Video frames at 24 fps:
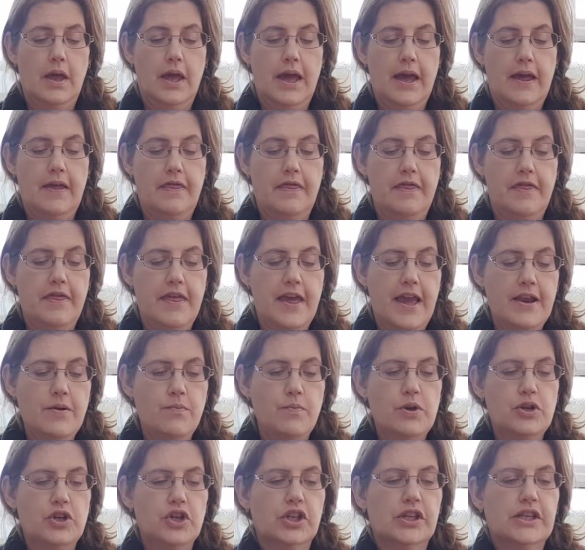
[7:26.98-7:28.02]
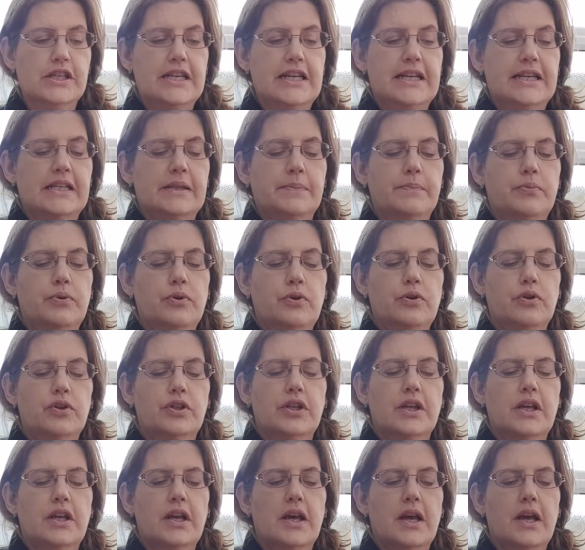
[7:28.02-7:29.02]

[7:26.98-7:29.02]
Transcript: And then we just need to put